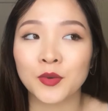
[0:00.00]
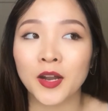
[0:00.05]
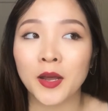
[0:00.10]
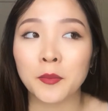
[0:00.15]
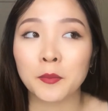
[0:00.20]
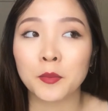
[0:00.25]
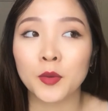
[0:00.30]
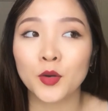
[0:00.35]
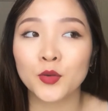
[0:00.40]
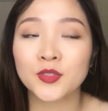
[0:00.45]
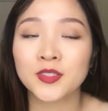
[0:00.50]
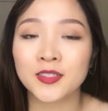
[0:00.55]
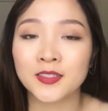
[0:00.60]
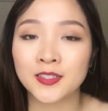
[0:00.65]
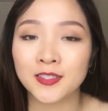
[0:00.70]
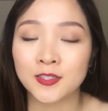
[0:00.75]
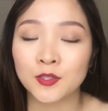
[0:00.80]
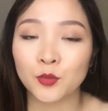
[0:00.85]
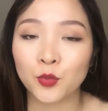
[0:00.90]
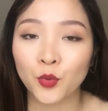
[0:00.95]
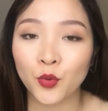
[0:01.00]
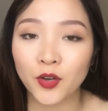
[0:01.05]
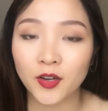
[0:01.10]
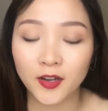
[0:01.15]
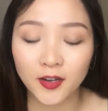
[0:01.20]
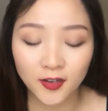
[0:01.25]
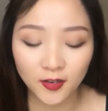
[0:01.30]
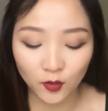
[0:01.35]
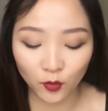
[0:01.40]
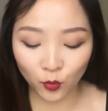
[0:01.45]
what I'm most
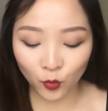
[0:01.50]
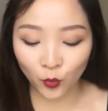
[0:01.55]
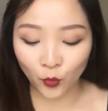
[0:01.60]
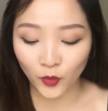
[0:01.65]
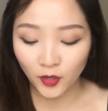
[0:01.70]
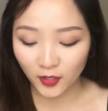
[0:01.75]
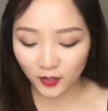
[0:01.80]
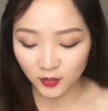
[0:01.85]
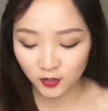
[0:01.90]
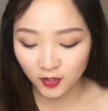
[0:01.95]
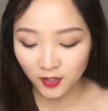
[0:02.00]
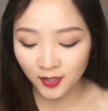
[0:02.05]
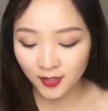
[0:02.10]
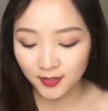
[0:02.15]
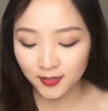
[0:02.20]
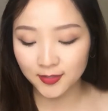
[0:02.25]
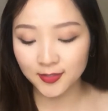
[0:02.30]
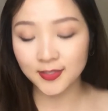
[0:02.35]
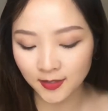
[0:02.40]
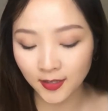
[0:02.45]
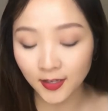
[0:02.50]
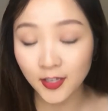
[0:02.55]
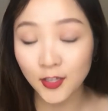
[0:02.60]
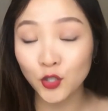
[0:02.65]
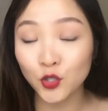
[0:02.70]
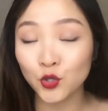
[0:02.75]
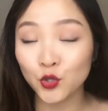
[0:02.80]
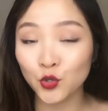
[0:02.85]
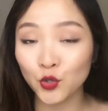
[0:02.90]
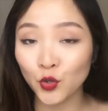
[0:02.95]
disappointed, which is the
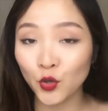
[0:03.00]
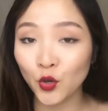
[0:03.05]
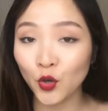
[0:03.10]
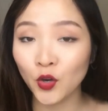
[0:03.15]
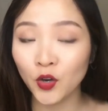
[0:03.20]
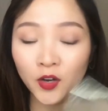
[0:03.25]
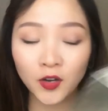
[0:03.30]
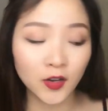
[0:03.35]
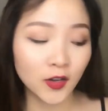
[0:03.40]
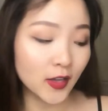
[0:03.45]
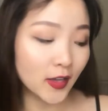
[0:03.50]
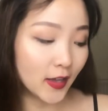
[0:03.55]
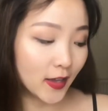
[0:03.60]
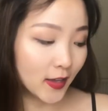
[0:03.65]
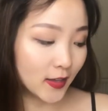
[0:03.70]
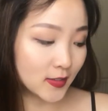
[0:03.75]
Jewel